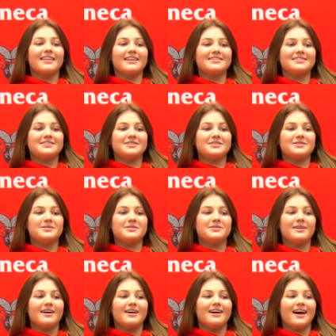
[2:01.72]
Let's
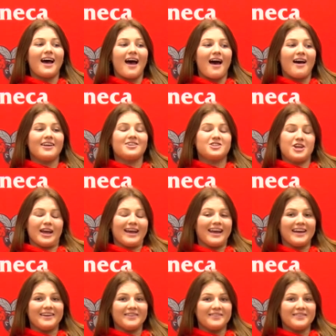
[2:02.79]
do uh, check in.